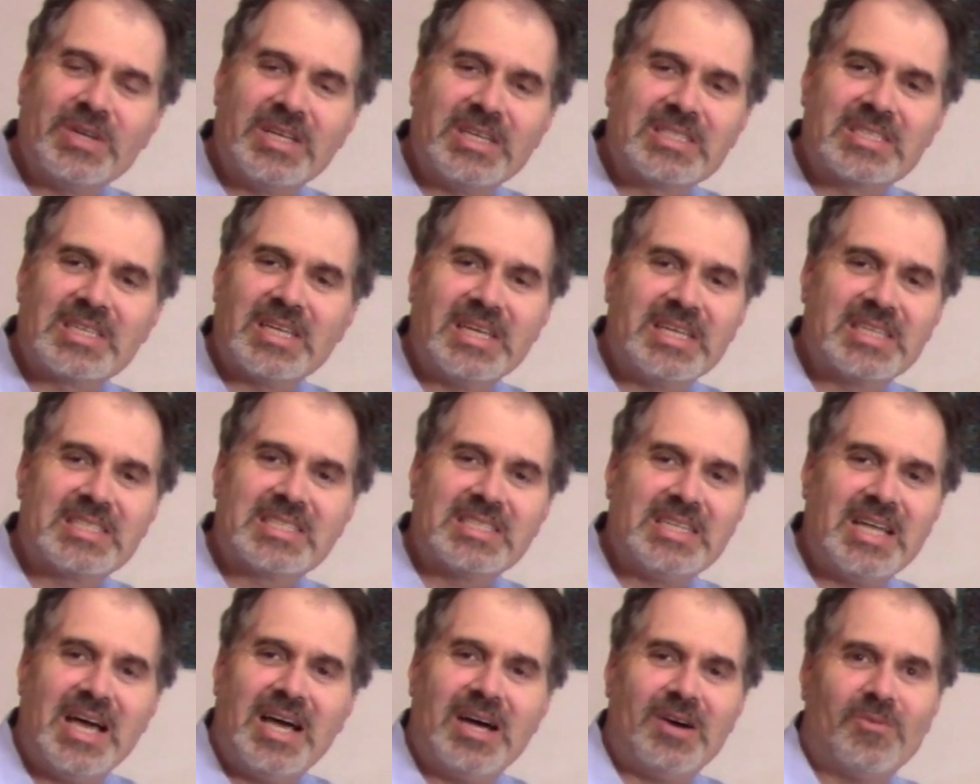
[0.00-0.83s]
It's,
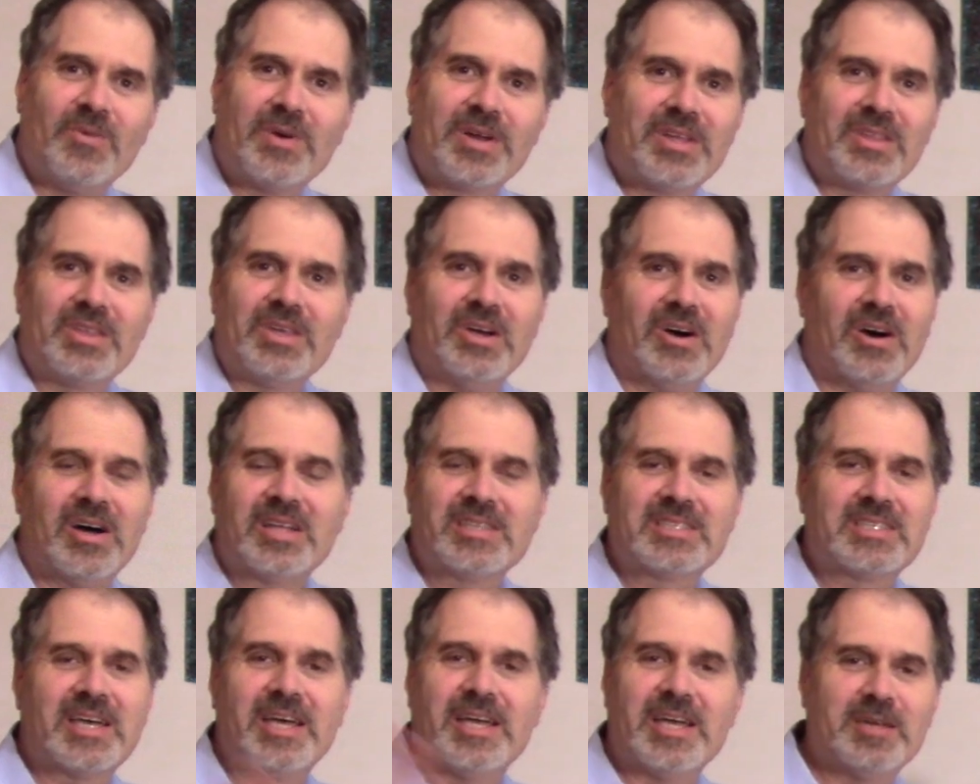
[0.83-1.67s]
it's not one of the
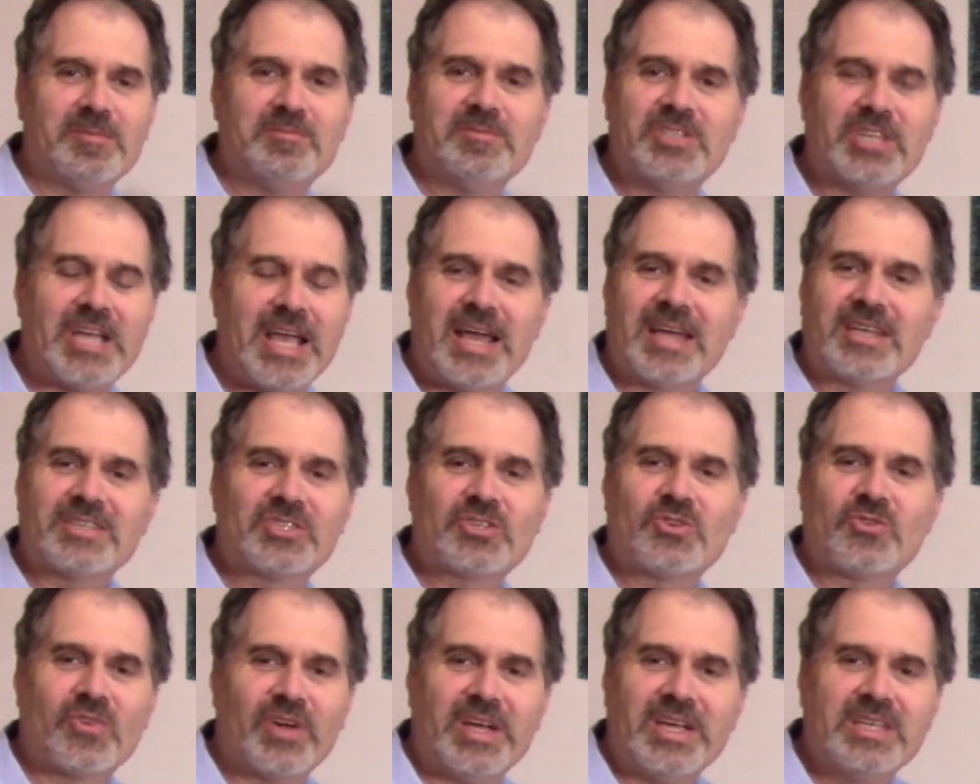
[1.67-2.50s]
all-time jazz
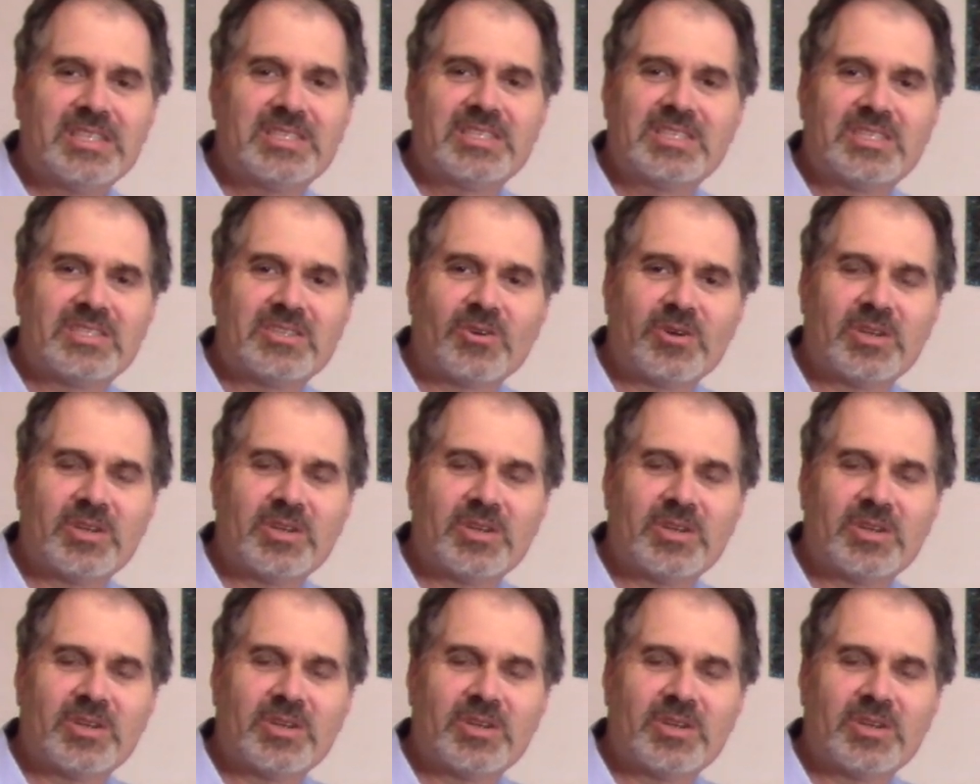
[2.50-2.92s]
greats,